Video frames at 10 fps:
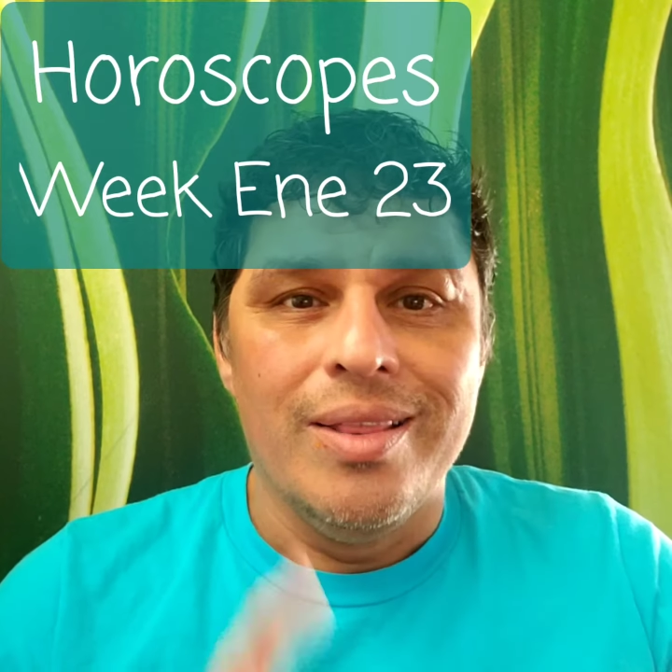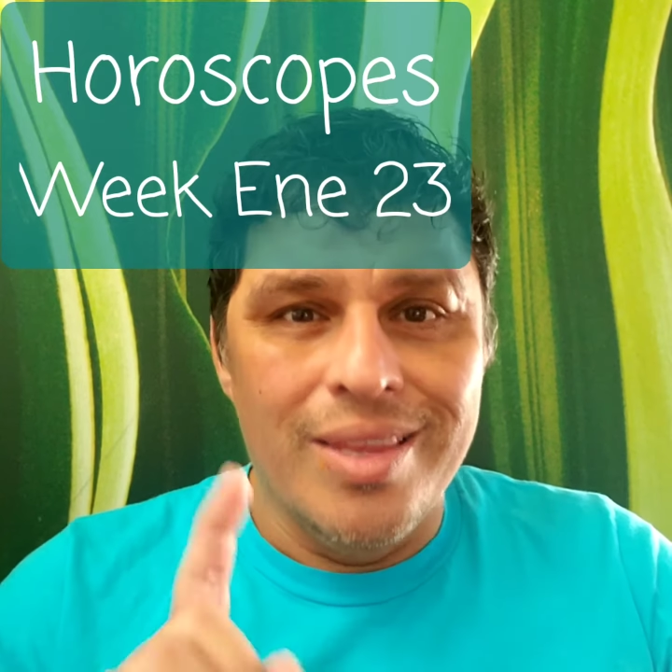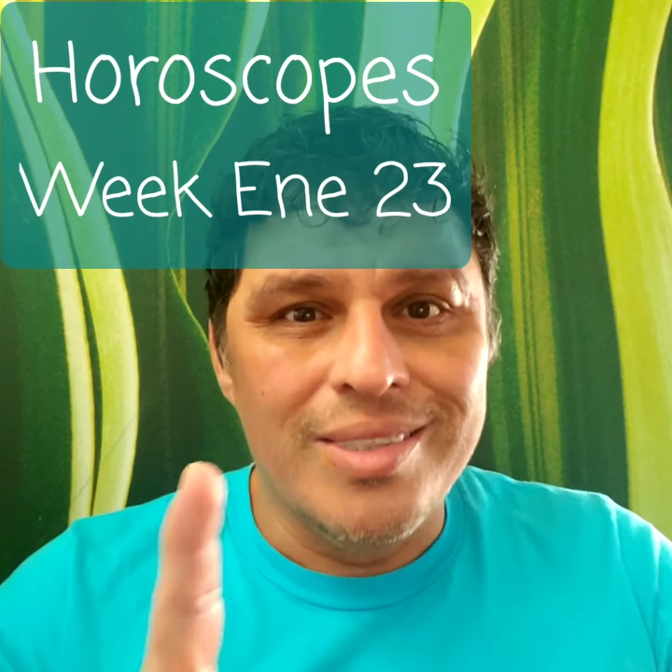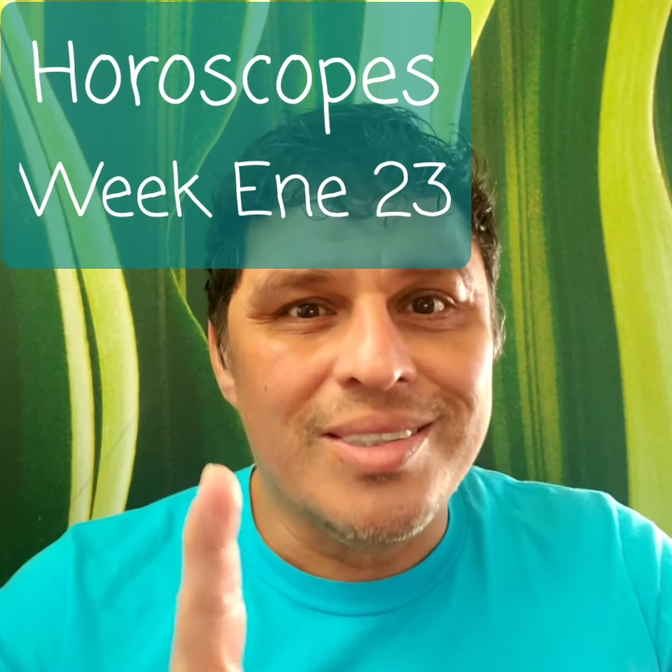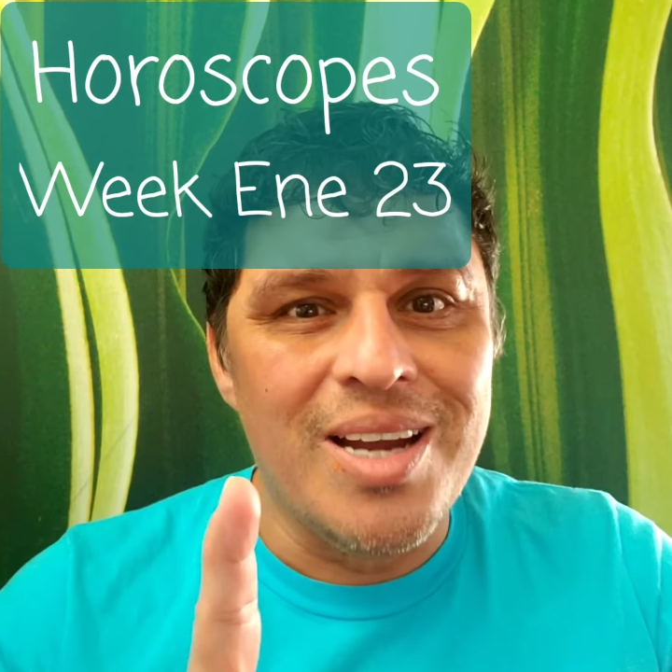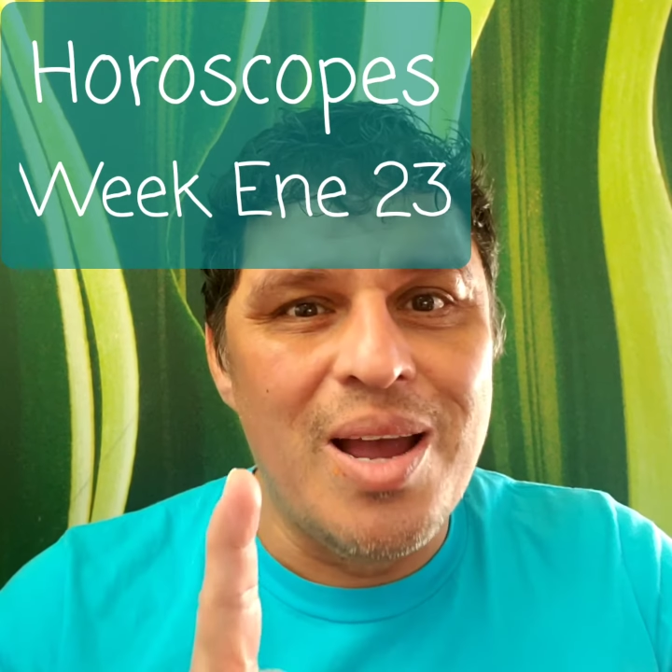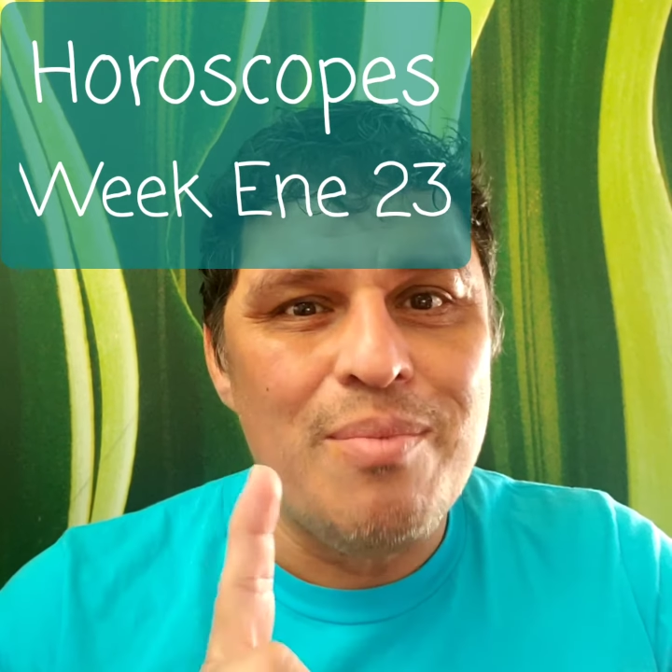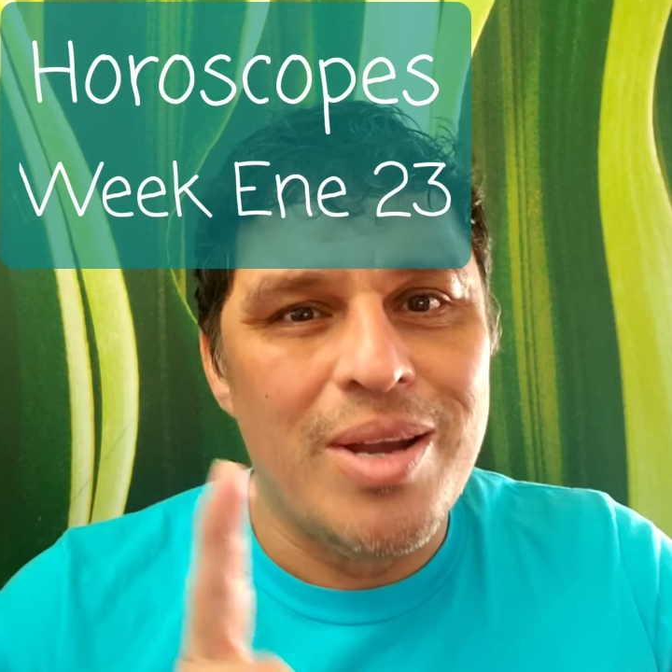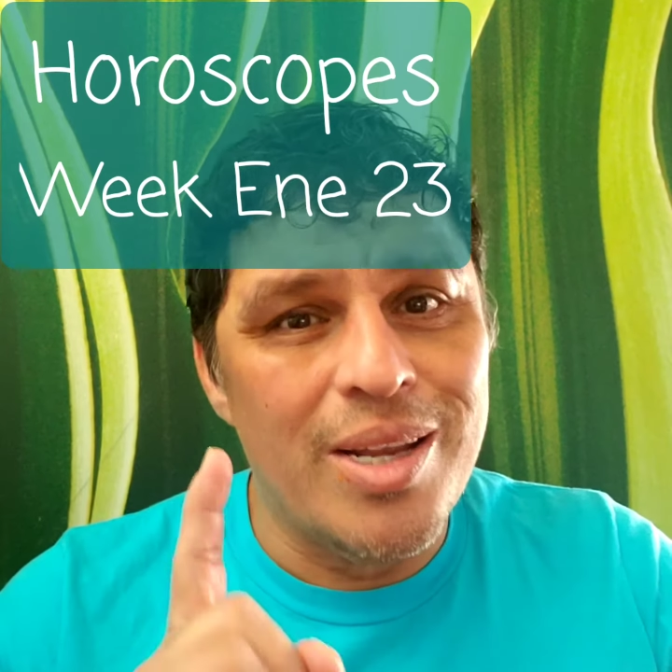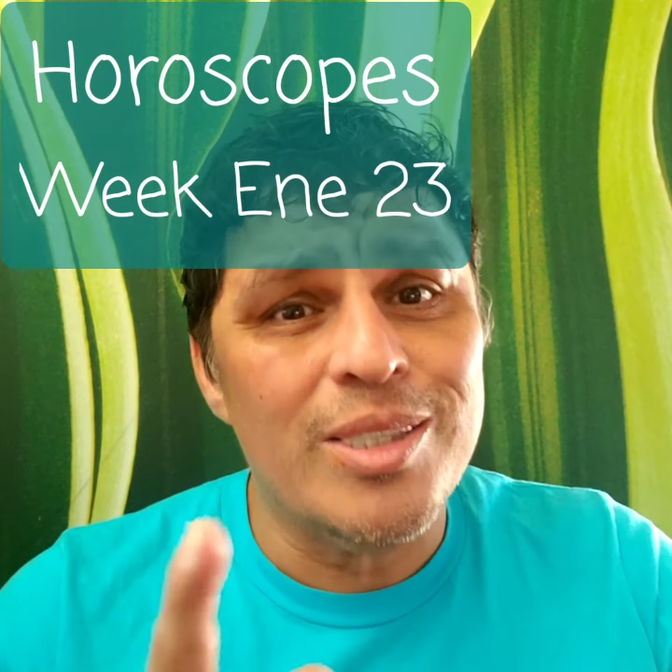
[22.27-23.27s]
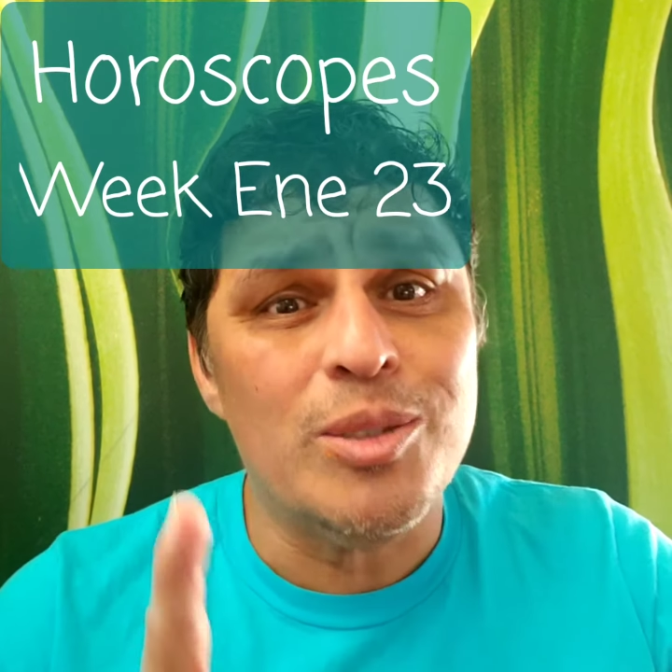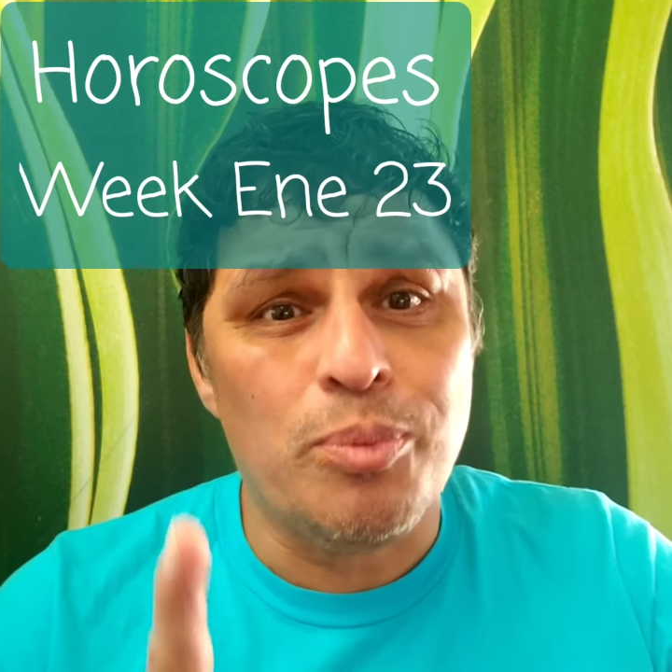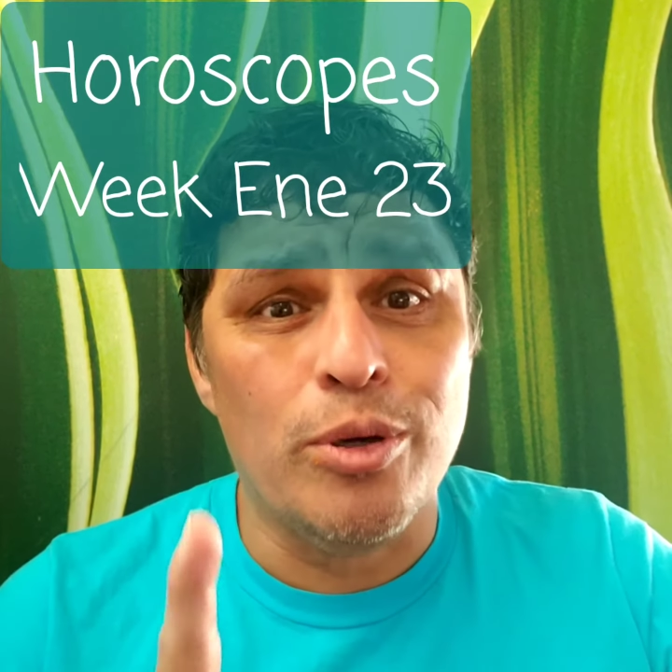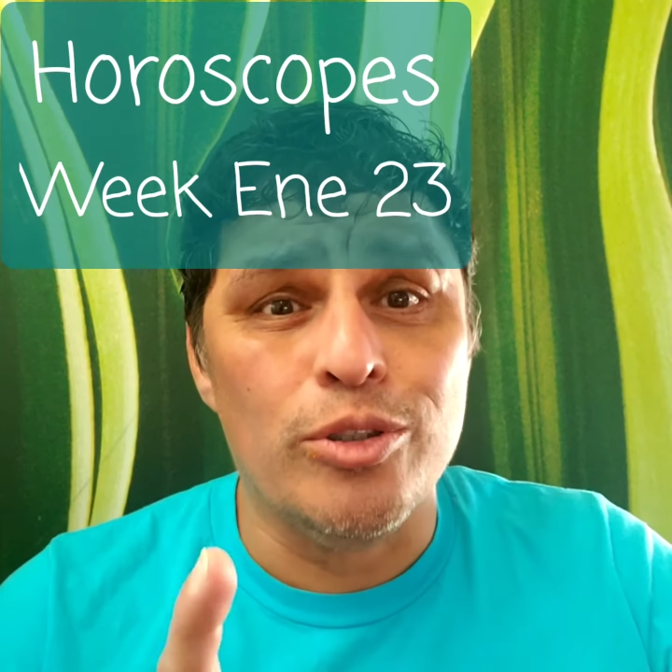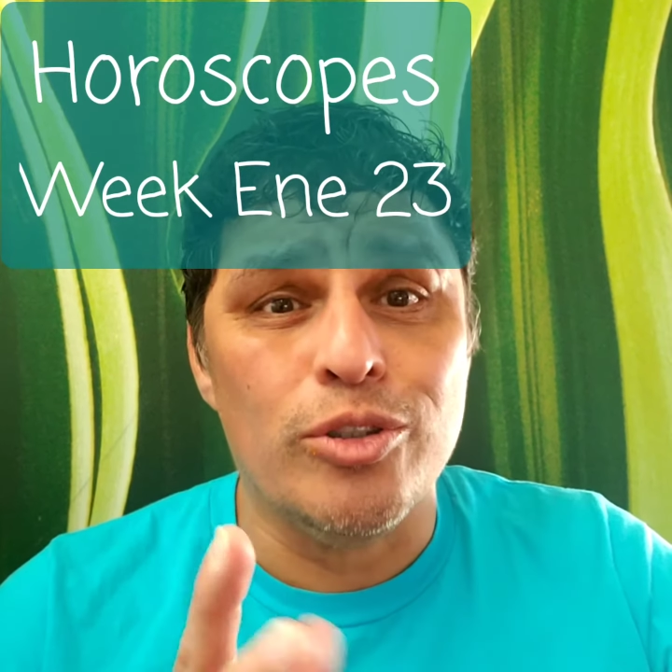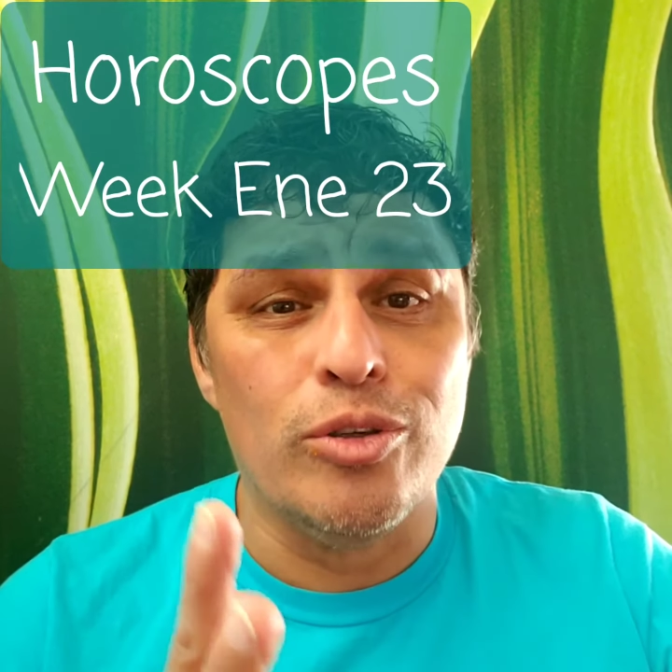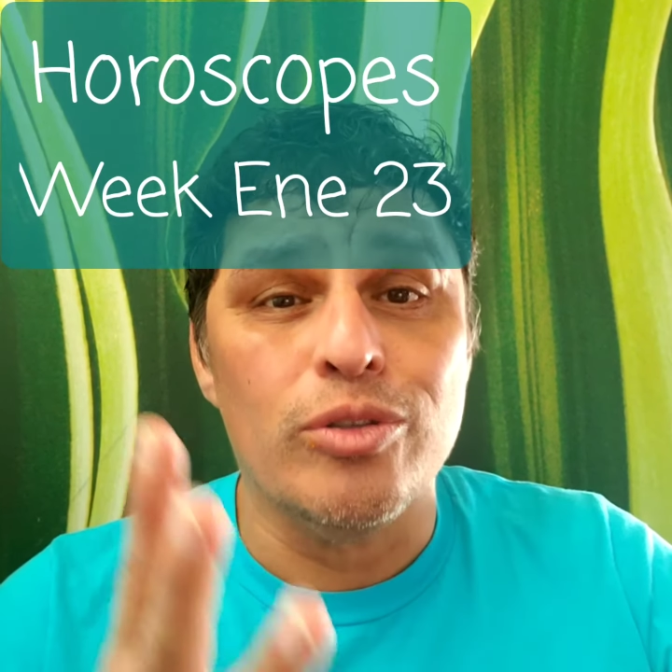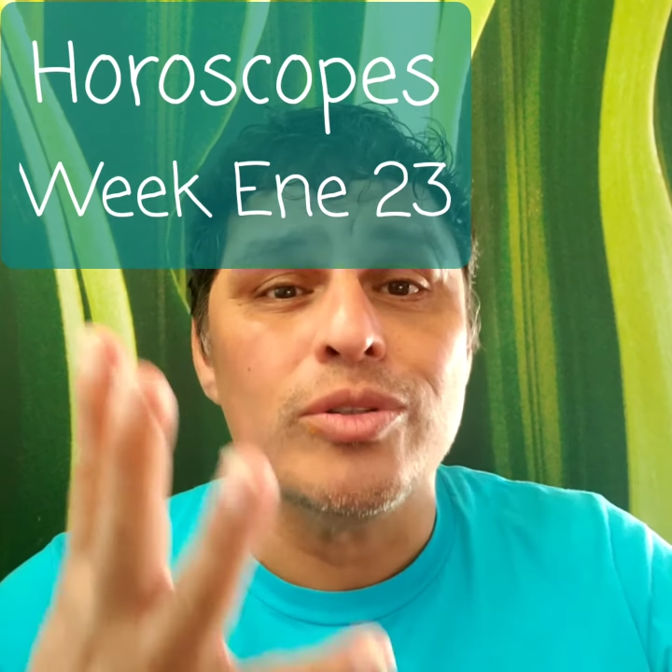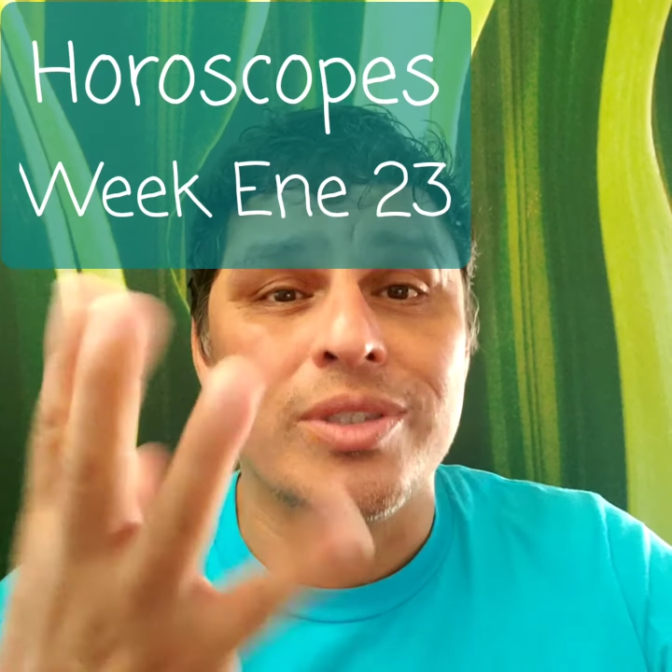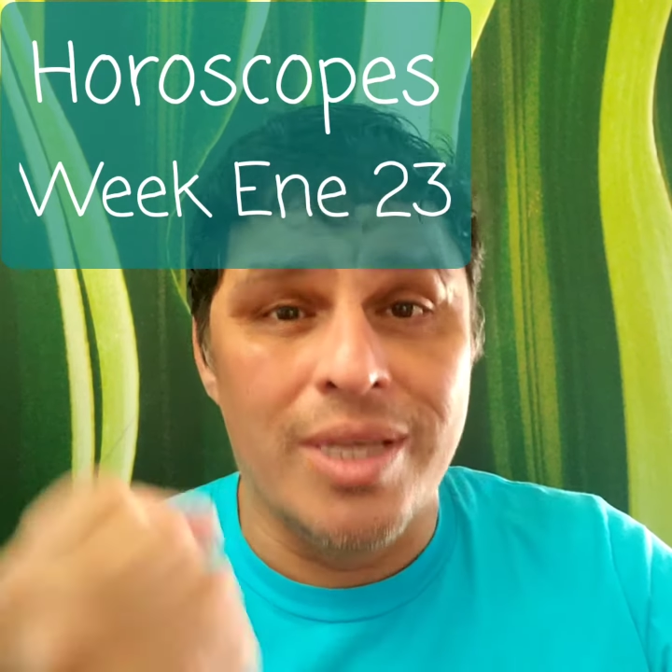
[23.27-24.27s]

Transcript: this time it is personal.